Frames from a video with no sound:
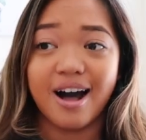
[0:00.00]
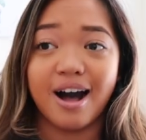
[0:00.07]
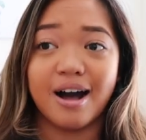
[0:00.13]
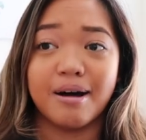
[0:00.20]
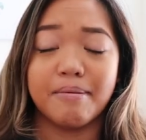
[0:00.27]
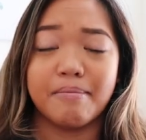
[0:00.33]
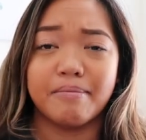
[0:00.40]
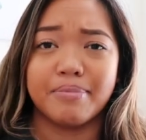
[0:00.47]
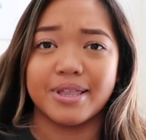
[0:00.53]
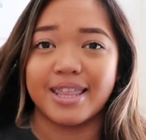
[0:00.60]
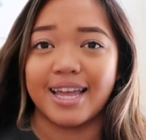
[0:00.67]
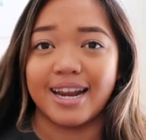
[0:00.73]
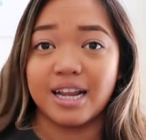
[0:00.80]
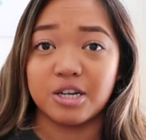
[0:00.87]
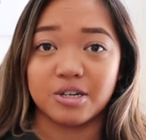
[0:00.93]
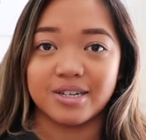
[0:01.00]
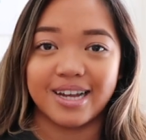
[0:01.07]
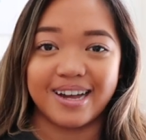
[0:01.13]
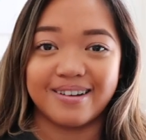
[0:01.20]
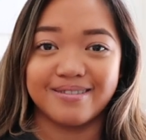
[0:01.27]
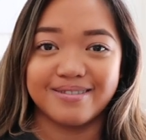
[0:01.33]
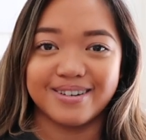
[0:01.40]
um, but then I turned
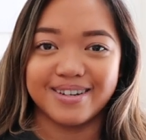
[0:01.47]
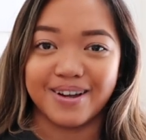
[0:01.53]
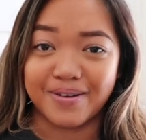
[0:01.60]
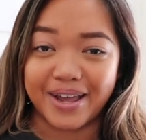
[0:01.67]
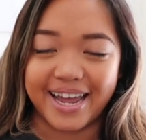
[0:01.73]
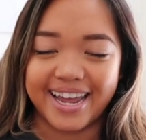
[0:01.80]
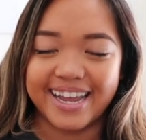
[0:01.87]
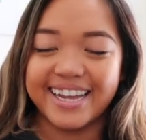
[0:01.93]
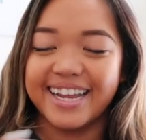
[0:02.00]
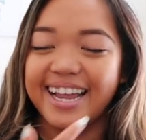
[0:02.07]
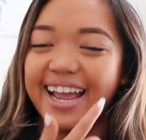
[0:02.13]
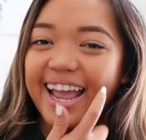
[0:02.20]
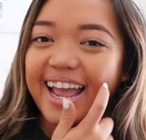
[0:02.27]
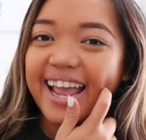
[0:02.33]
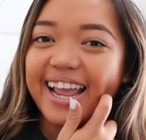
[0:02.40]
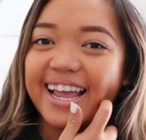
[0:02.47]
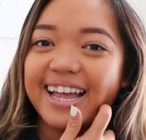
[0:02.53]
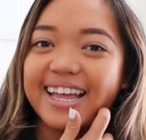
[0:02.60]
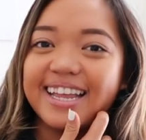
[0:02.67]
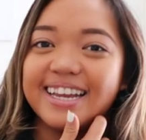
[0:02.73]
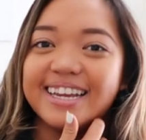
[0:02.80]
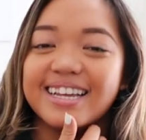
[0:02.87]
out okay.
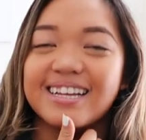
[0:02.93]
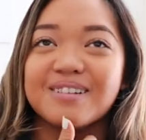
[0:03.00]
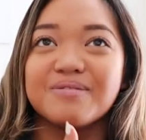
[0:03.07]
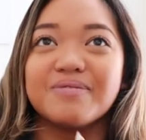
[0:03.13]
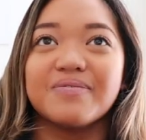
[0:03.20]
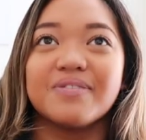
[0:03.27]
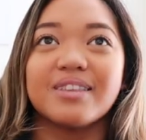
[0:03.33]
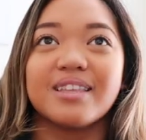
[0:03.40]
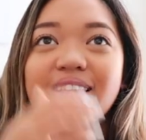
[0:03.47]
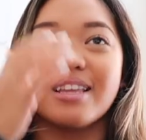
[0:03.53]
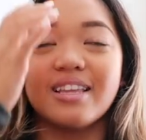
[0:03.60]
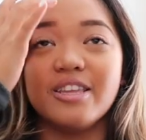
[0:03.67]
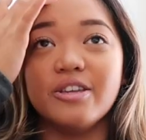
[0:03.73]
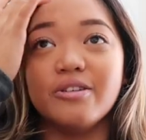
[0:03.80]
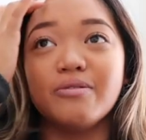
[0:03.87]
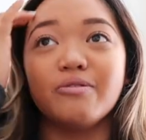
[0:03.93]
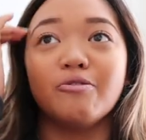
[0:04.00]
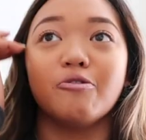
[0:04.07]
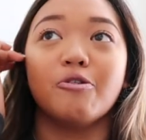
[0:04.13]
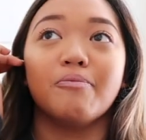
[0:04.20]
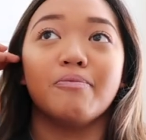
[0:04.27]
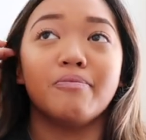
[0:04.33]
And
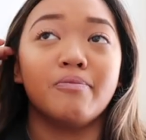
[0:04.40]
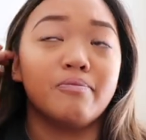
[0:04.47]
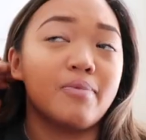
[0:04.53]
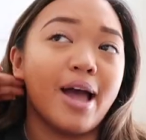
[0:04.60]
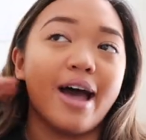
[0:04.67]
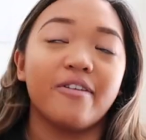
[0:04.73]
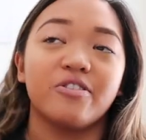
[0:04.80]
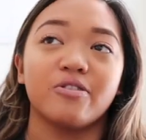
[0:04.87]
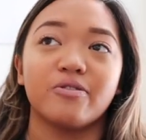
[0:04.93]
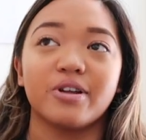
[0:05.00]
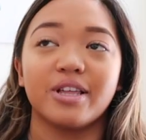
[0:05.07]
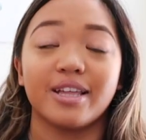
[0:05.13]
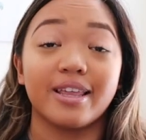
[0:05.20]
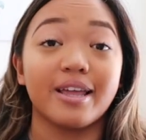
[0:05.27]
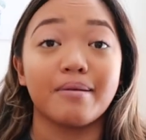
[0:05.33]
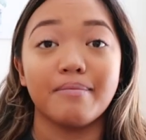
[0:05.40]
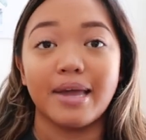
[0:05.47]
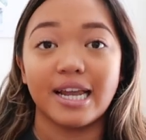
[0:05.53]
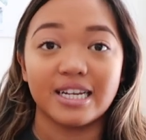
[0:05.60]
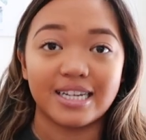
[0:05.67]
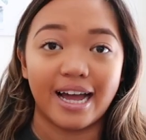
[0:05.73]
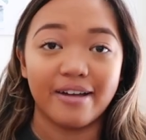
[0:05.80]
you have to really like
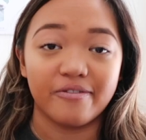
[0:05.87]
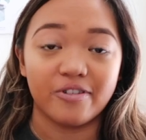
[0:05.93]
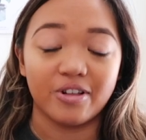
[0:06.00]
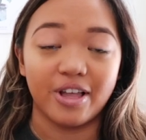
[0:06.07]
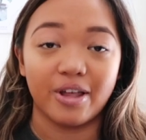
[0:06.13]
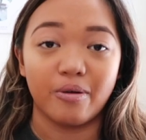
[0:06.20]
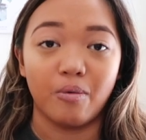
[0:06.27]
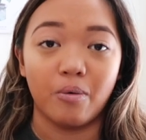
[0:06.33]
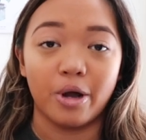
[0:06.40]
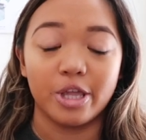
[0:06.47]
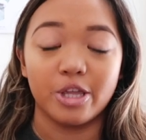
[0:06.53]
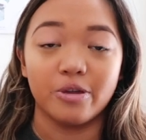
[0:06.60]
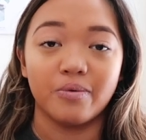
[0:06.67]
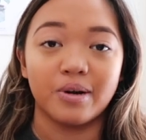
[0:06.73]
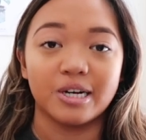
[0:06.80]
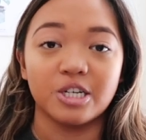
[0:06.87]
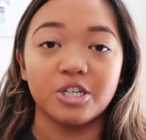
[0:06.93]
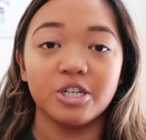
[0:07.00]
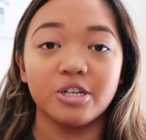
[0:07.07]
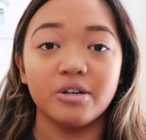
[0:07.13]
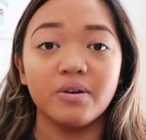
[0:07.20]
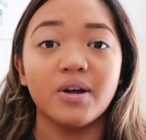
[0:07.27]
make time for like what you want to
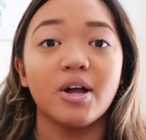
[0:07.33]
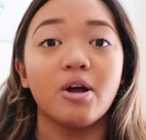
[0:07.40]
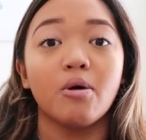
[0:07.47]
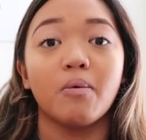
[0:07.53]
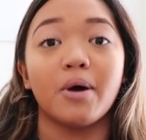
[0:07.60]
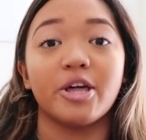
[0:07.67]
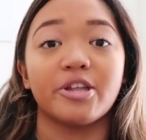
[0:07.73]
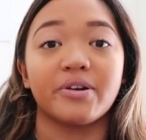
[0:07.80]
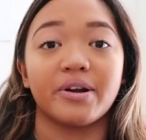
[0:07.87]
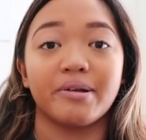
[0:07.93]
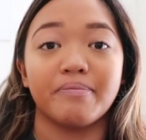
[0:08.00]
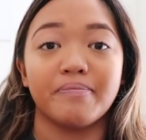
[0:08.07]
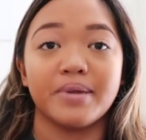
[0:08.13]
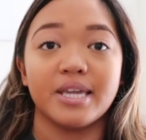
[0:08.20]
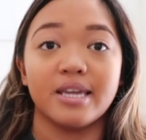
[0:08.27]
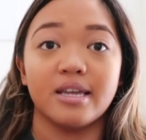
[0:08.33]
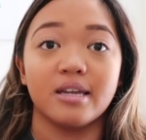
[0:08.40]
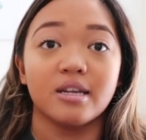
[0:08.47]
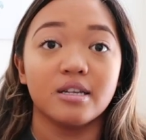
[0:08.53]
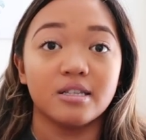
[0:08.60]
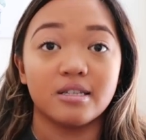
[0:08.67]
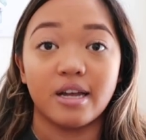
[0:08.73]
do whether it
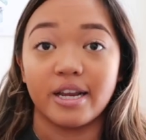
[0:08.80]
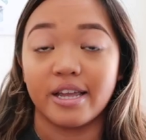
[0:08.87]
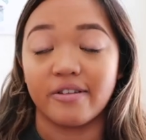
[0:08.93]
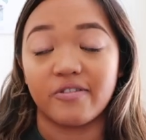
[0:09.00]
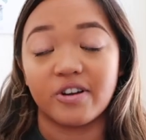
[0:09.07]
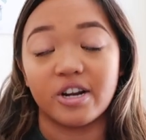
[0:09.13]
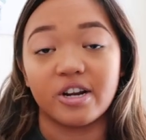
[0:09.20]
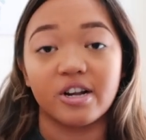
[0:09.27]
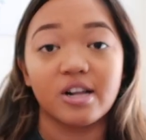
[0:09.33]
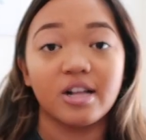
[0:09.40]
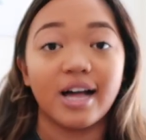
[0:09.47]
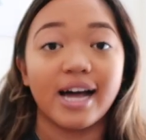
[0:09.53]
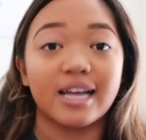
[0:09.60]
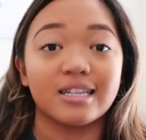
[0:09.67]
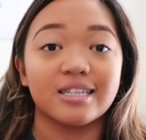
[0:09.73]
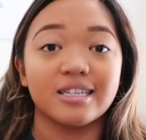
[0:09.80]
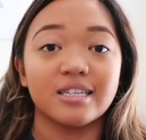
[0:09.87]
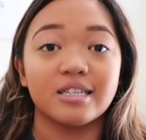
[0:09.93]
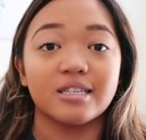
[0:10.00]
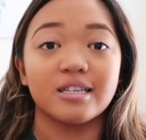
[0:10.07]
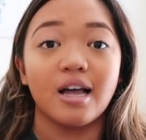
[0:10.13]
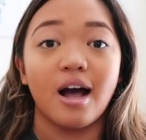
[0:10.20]
be studying for your
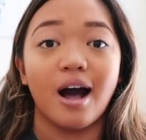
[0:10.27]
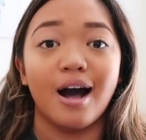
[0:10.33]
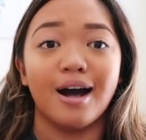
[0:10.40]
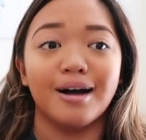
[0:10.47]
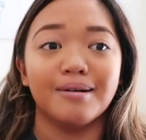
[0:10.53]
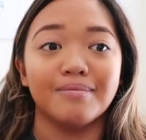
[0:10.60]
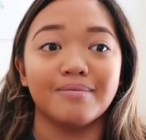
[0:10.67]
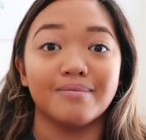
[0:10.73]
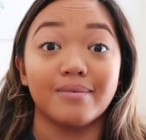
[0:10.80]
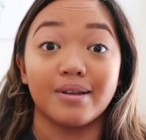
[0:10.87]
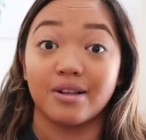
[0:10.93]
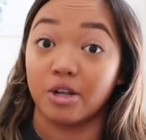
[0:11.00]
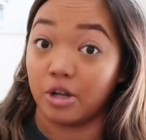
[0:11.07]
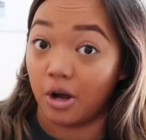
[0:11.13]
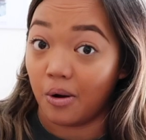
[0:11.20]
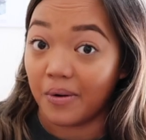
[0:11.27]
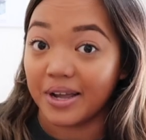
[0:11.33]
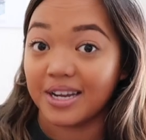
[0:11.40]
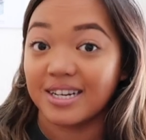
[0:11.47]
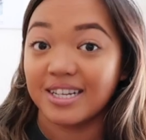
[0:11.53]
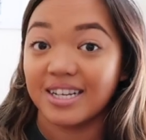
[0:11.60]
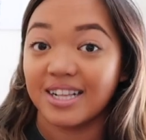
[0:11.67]
classes um,
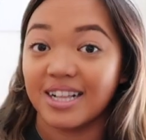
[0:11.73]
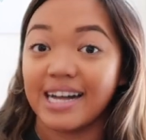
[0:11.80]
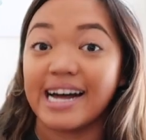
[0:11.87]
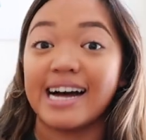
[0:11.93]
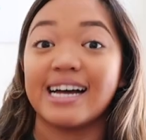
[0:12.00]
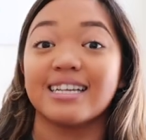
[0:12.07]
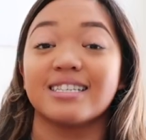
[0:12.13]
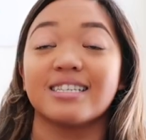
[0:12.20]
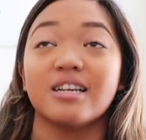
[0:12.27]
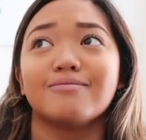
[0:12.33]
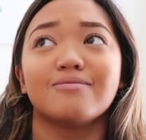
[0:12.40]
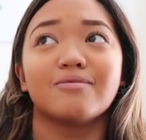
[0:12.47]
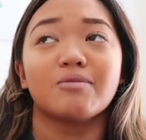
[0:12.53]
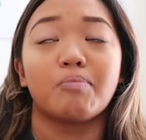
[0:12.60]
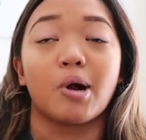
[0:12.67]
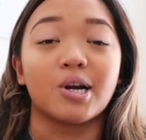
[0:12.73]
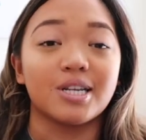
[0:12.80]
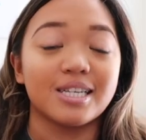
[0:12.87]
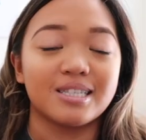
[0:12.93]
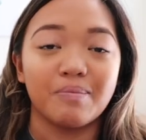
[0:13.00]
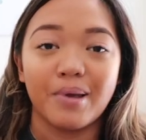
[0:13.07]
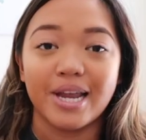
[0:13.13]
going to class
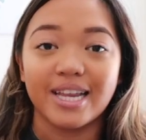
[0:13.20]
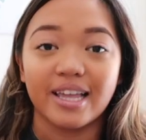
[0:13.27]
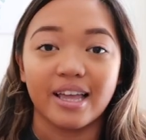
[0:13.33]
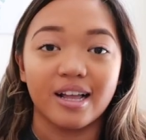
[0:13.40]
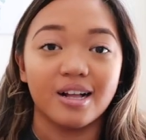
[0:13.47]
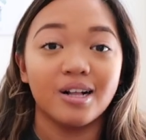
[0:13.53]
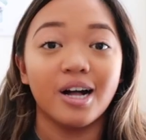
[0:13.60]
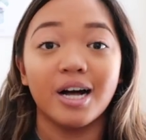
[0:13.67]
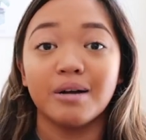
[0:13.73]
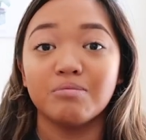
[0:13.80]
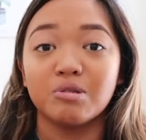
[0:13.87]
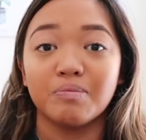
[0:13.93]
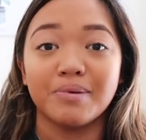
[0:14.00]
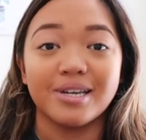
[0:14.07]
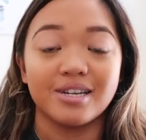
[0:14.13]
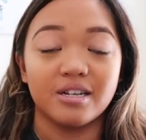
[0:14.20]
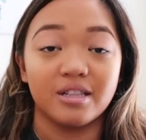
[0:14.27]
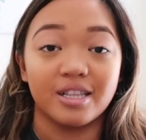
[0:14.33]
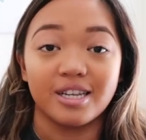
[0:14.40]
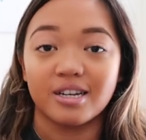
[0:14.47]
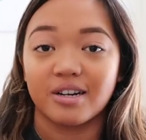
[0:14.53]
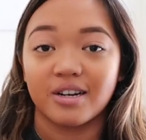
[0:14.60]
participating in clubs being
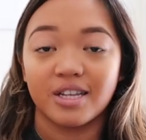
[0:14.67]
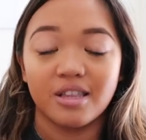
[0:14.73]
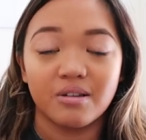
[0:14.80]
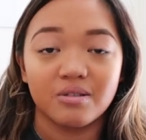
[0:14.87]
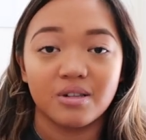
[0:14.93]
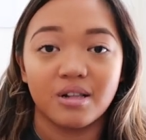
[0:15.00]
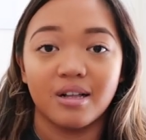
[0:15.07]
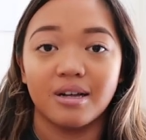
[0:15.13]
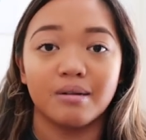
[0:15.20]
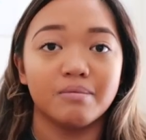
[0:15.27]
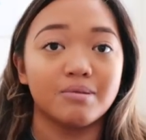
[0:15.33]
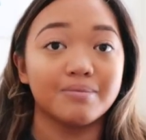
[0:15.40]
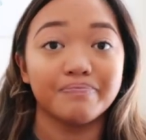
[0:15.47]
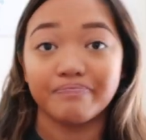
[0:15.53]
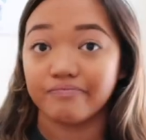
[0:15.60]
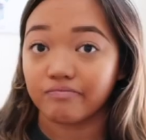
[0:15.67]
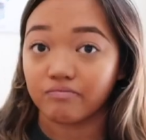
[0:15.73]
a leader in those clubs